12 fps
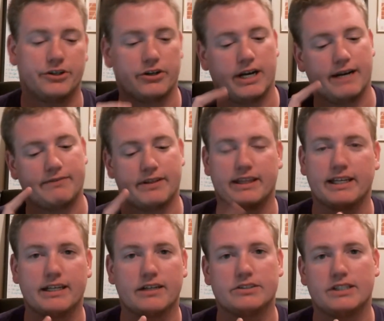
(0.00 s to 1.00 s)
You're going to have to
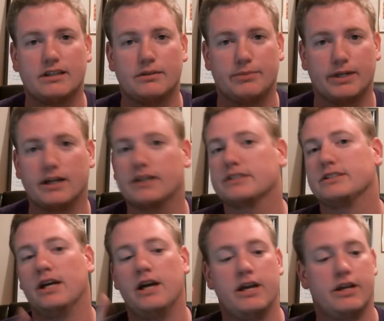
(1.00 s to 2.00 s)
think outside the box.
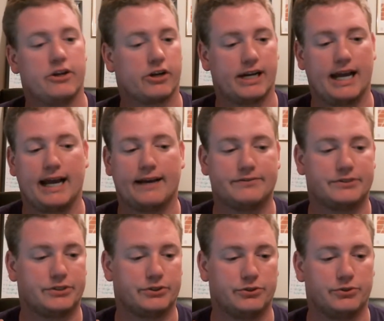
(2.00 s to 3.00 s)
You're going to have
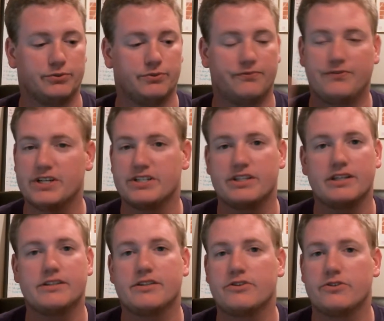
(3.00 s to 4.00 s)
to fish
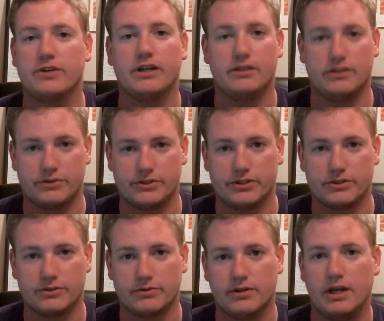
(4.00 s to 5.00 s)
things that you're not used
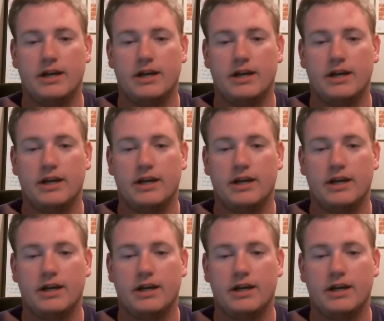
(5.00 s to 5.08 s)
to.